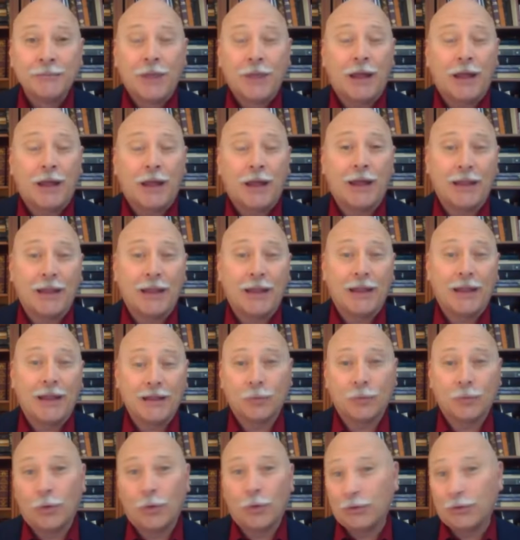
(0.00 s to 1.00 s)
And
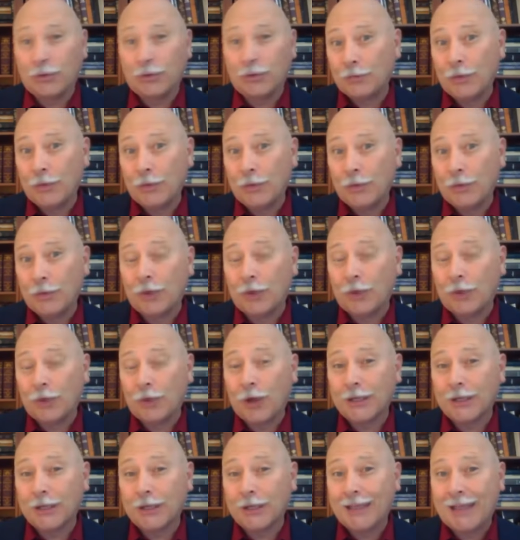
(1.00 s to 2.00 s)
as we will
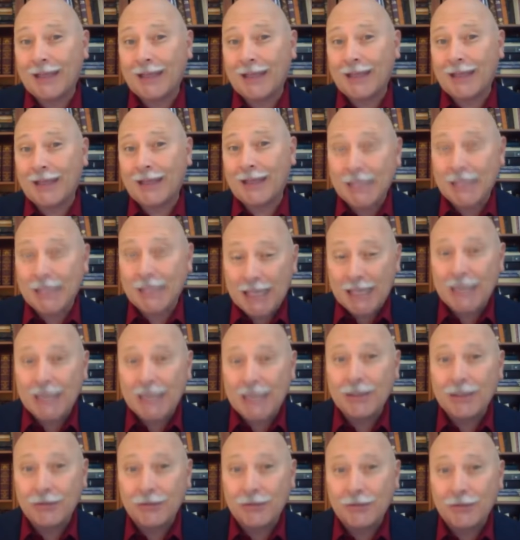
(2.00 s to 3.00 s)
talk at the
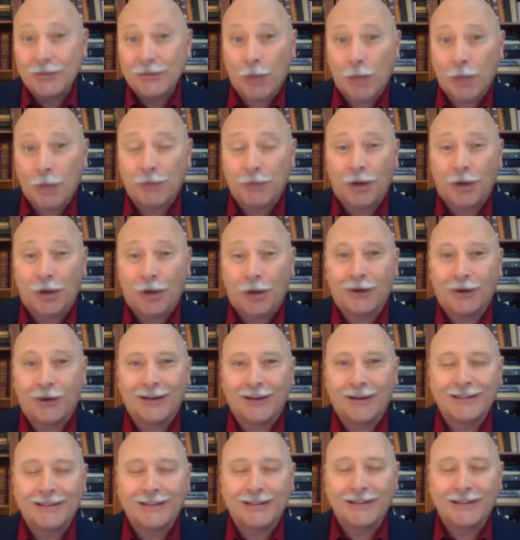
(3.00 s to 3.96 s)
end of this webinar,